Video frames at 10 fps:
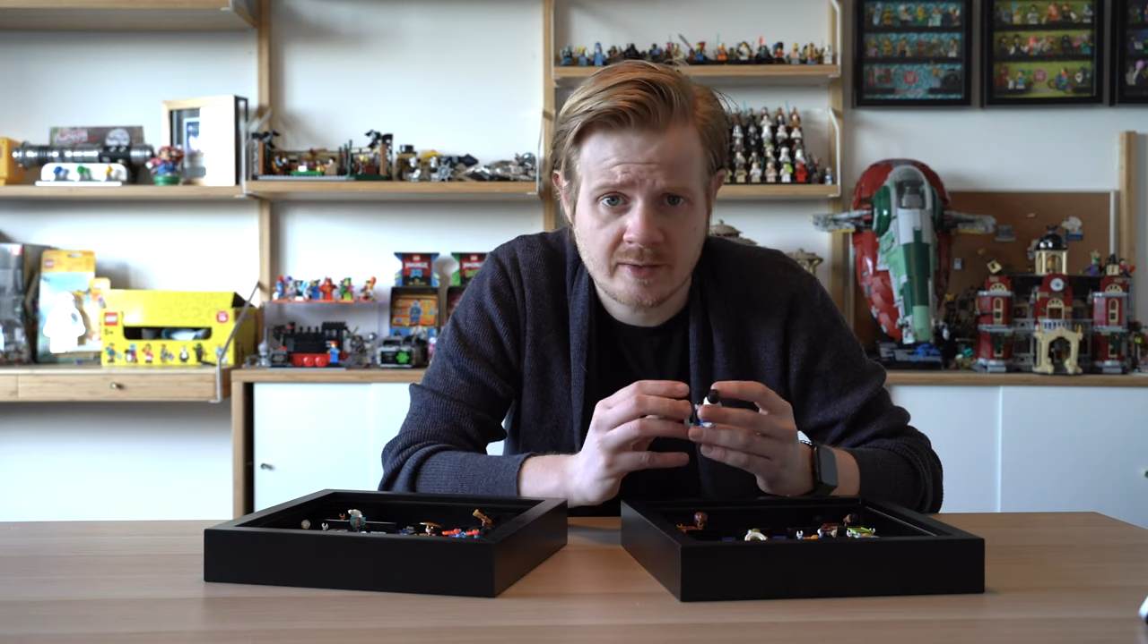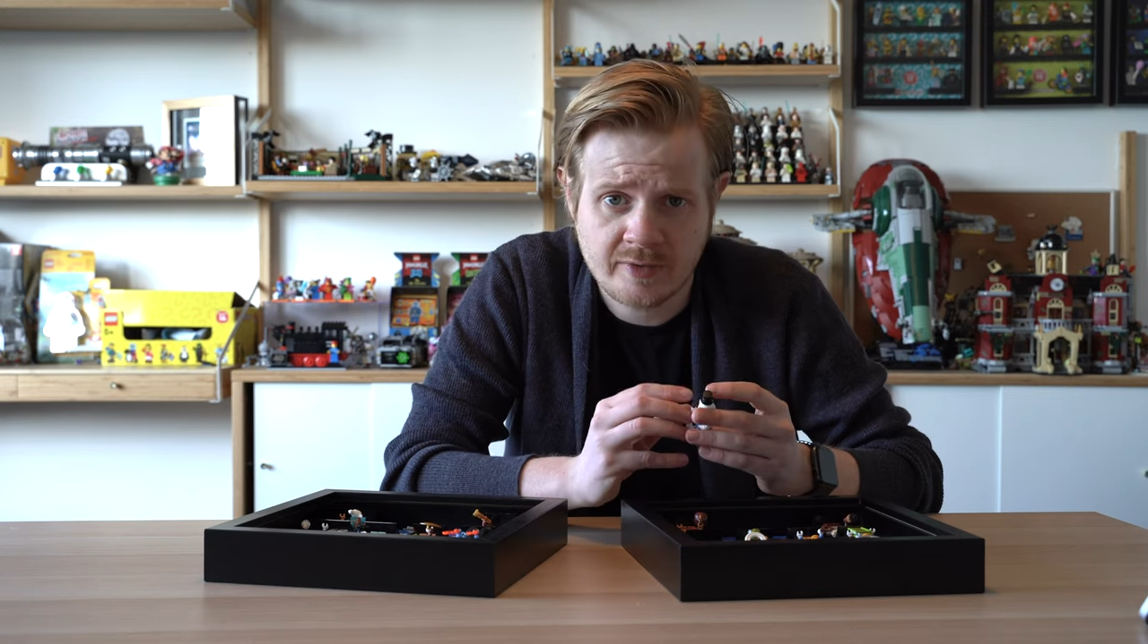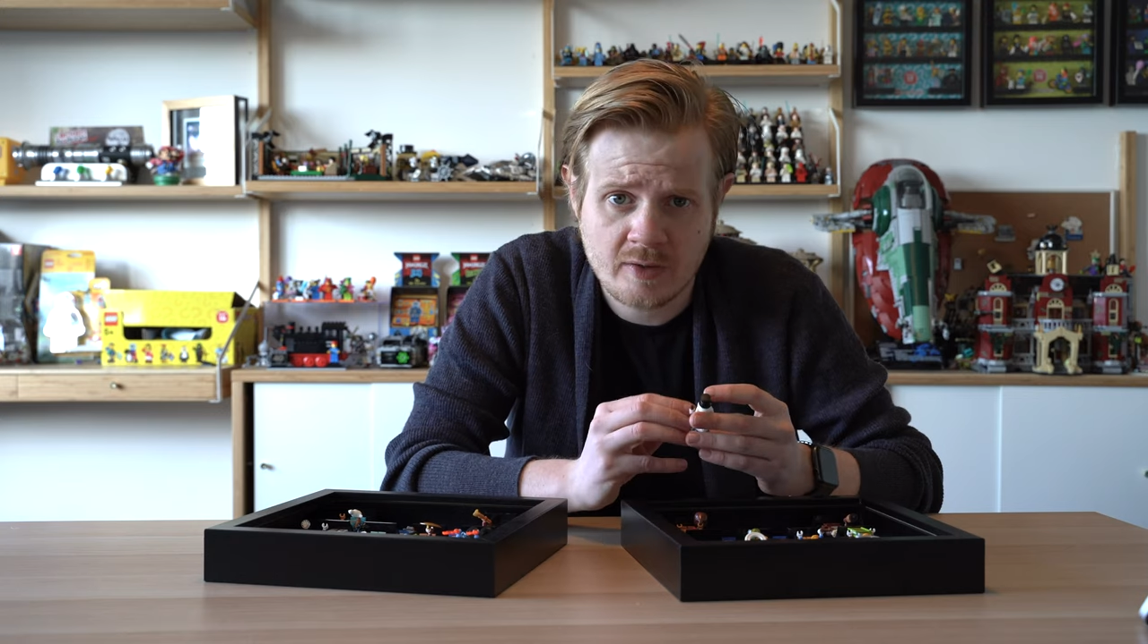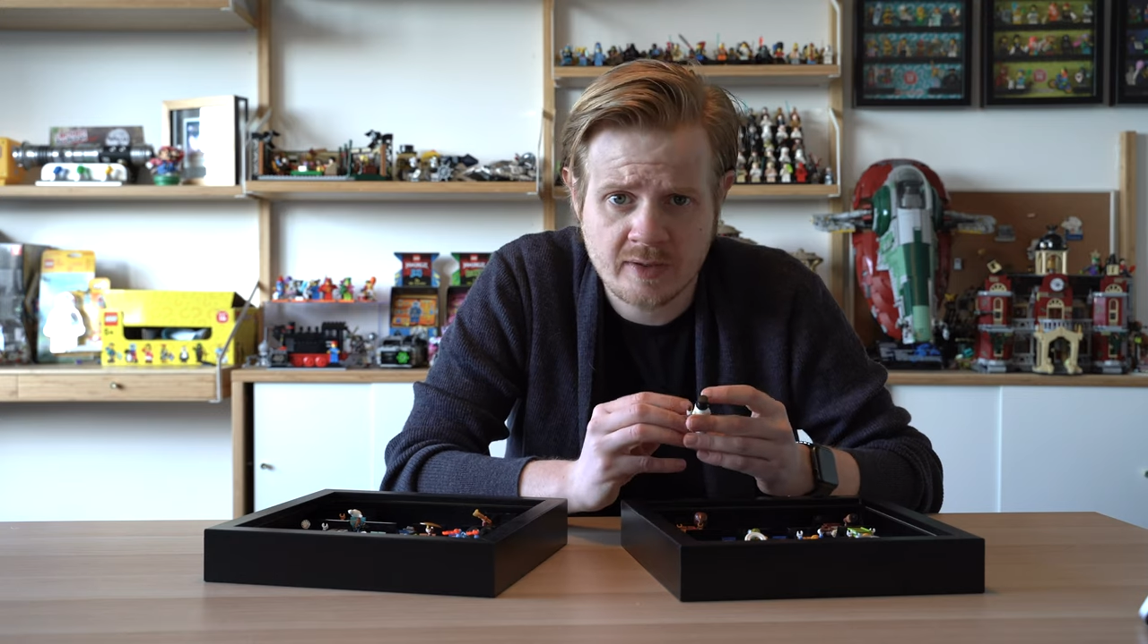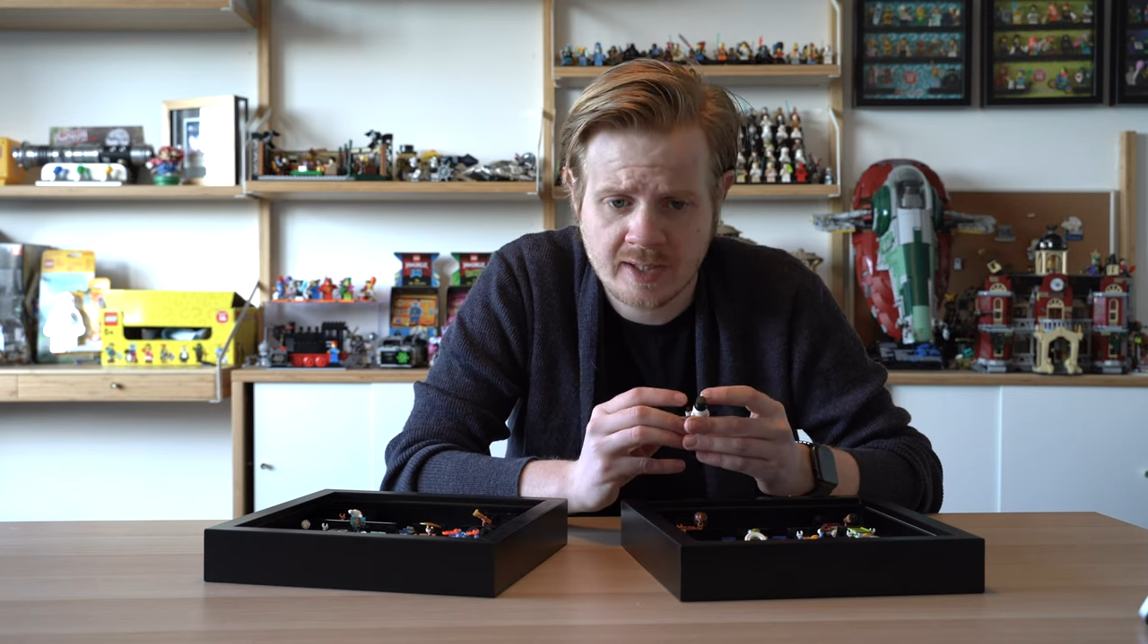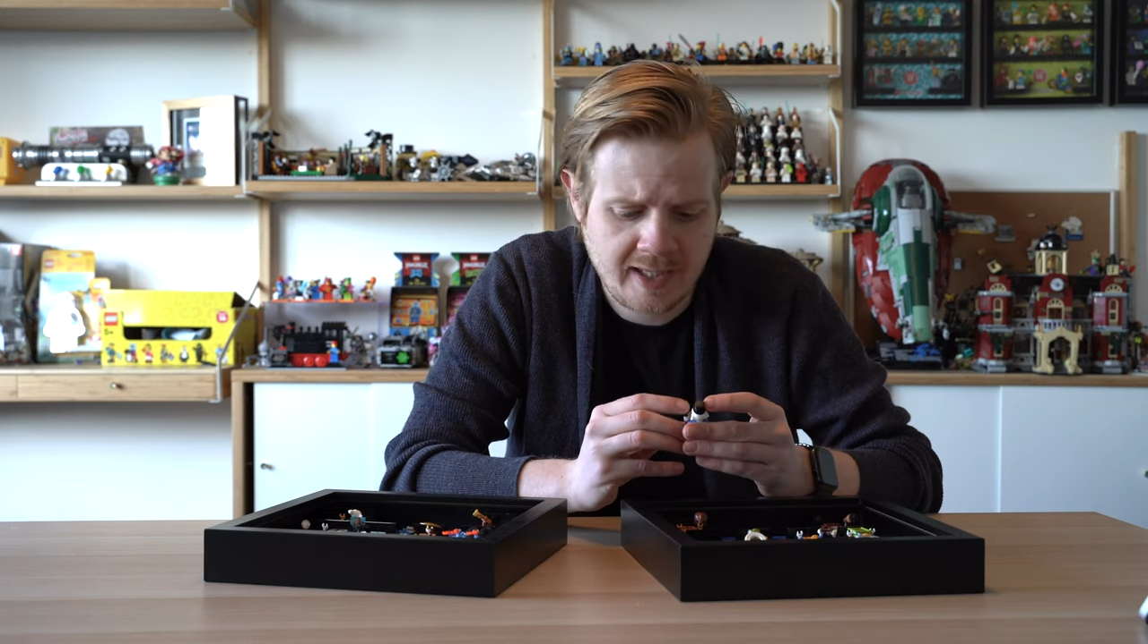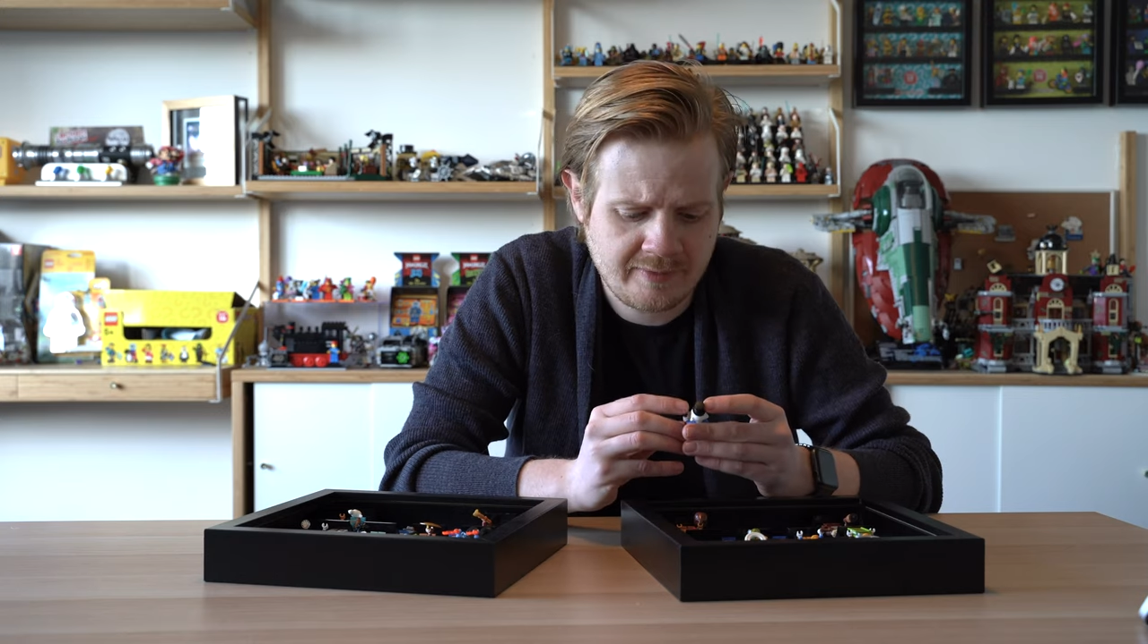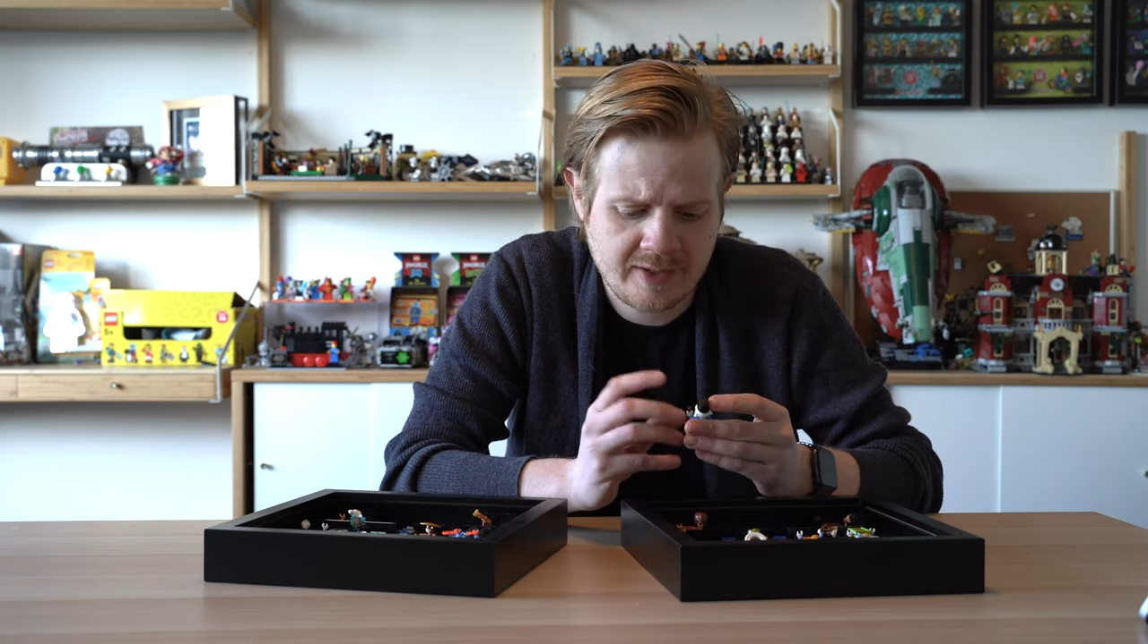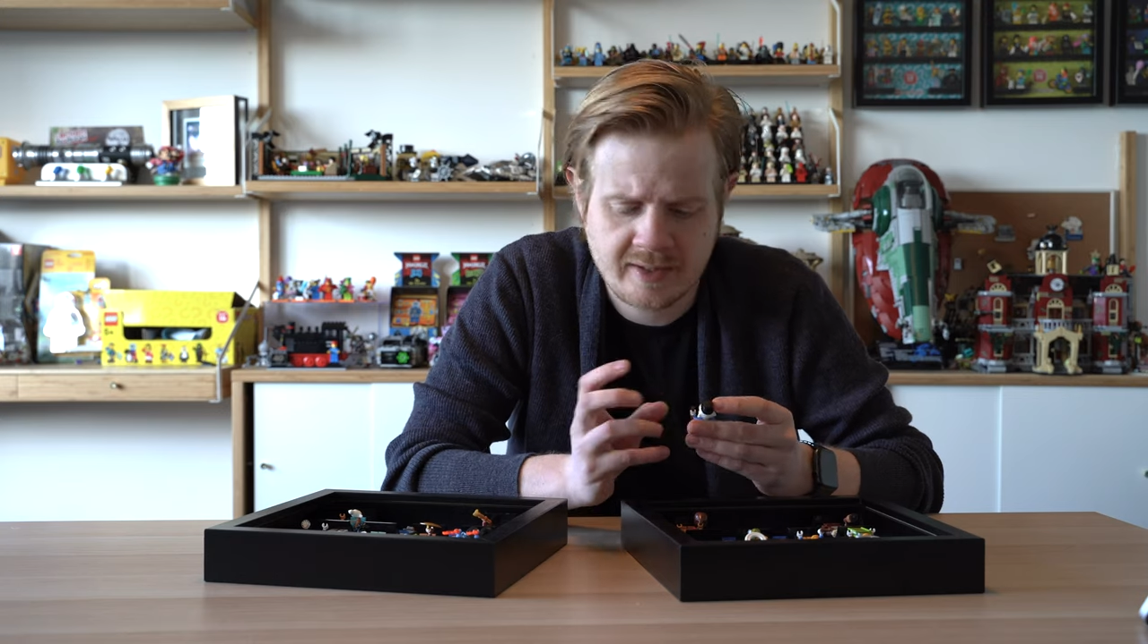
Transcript: if Yoda can have it,